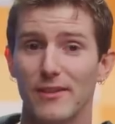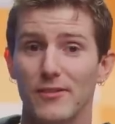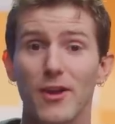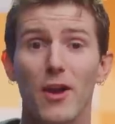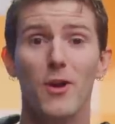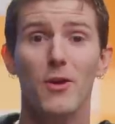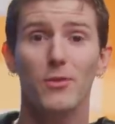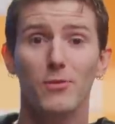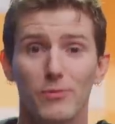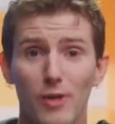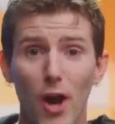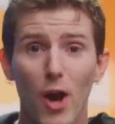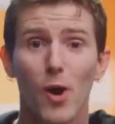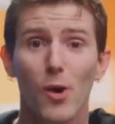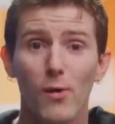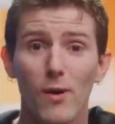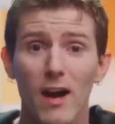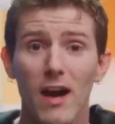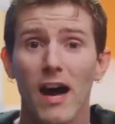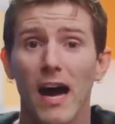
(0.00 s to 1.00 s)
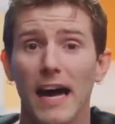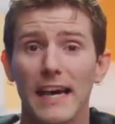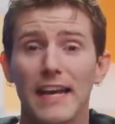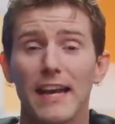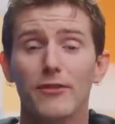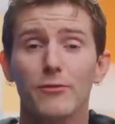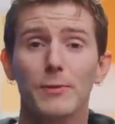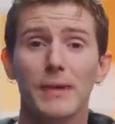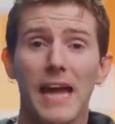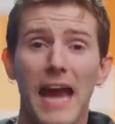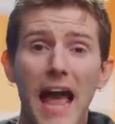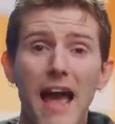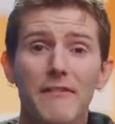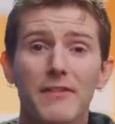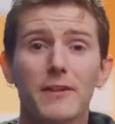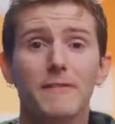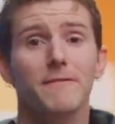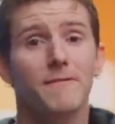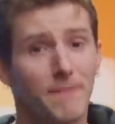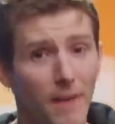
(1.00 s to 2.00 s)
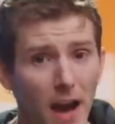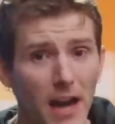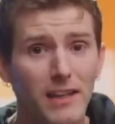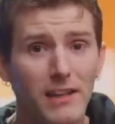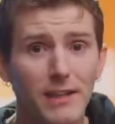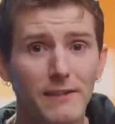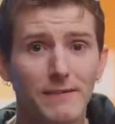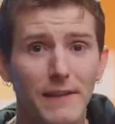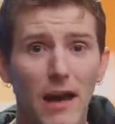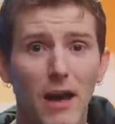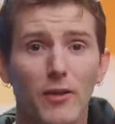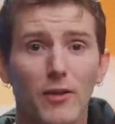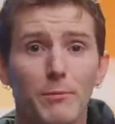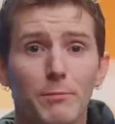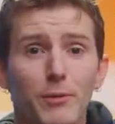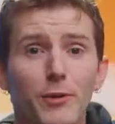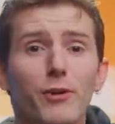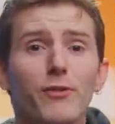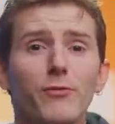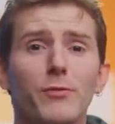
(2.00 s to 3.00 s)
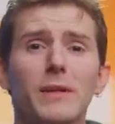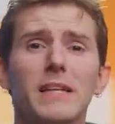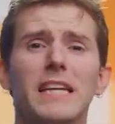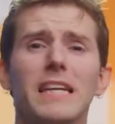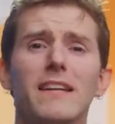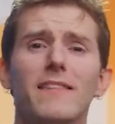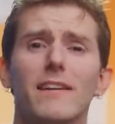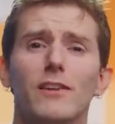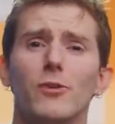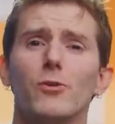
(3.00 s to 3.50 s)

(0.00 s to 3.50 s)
So no, I guess we haven't finally found the proof we need that